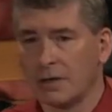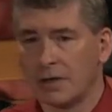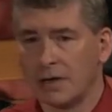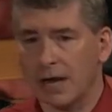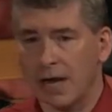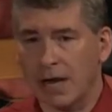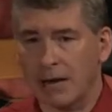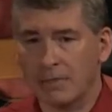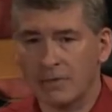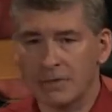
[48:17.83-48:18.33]

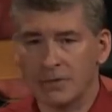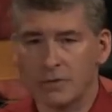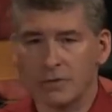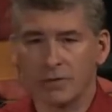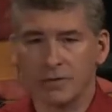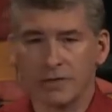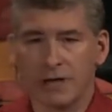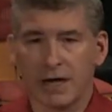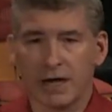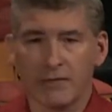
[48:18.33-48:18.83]
Campus
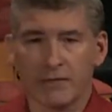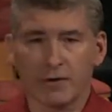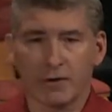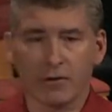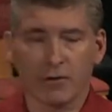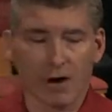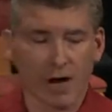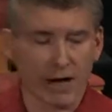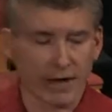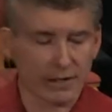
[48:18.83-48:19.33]
Crusade for
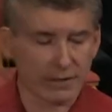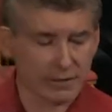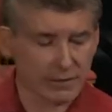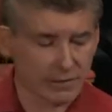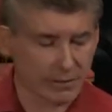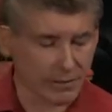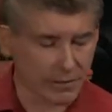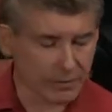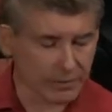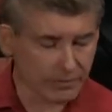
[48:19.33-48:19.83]

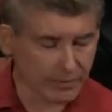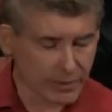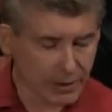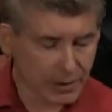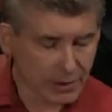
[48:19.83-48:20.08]
Christ or